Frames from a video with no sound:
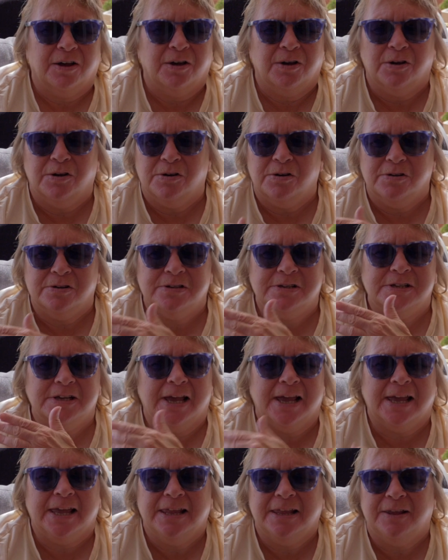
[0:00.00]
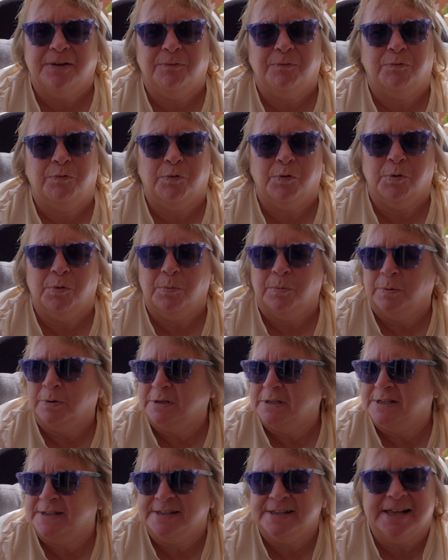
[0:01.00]
Because 84
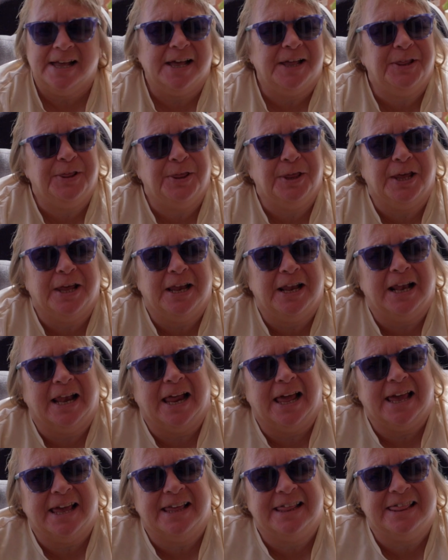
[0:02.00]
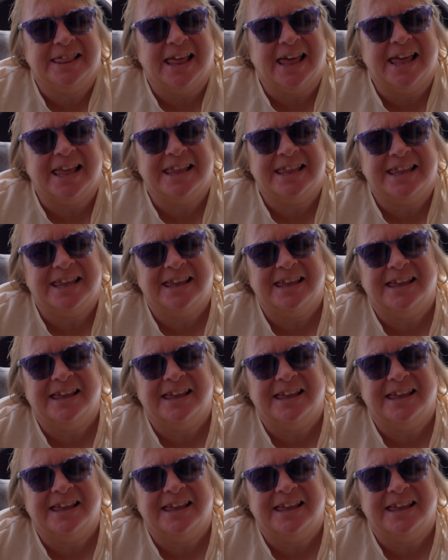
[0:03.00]
was nothing like that.